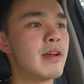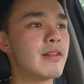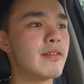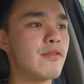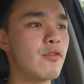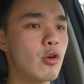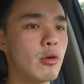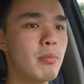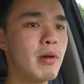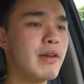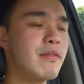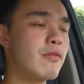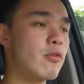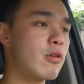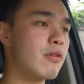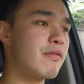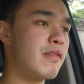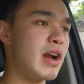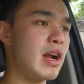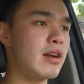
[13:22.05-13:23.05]
the
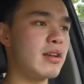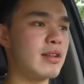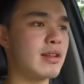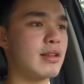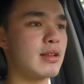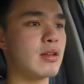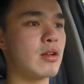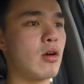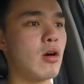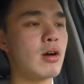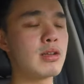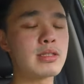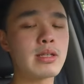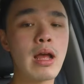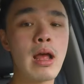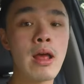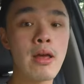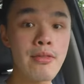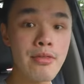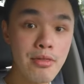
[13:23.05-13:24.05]
4x4 variant costs
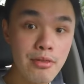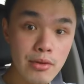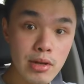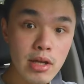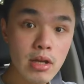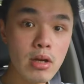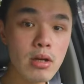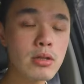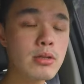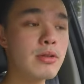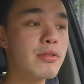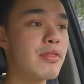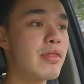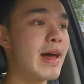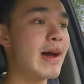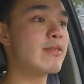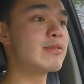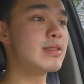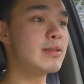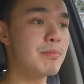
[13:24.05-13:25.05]

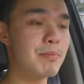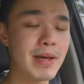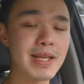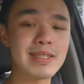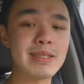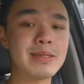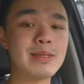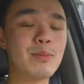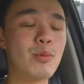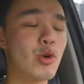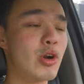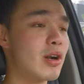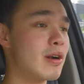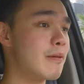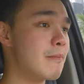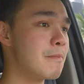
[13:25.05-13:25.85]
300,000 pesos more.